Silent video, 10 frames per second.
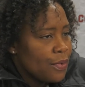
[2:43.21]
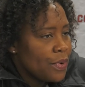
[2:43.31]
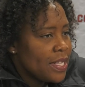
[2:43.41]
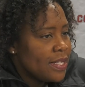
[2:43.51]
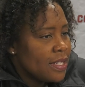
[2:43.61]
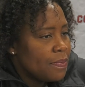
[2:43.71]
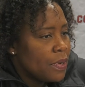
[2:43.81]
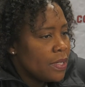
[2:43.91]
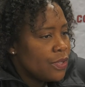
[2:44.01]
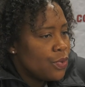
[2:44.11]
reasons,
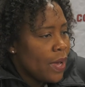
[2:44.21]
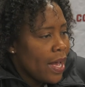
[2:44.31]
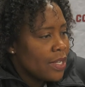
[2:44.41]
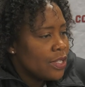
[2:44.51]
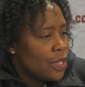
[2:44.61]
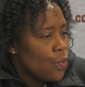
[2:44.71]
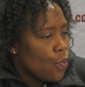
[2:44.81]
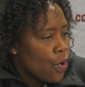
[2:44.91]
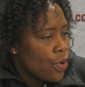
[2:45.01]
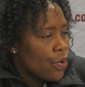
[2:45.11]
but to actually
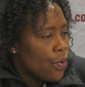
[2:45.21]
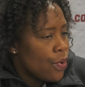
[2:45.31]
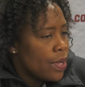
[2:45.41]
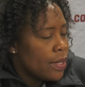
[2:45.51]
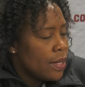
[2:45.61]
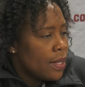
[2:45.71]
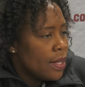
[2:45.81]
work on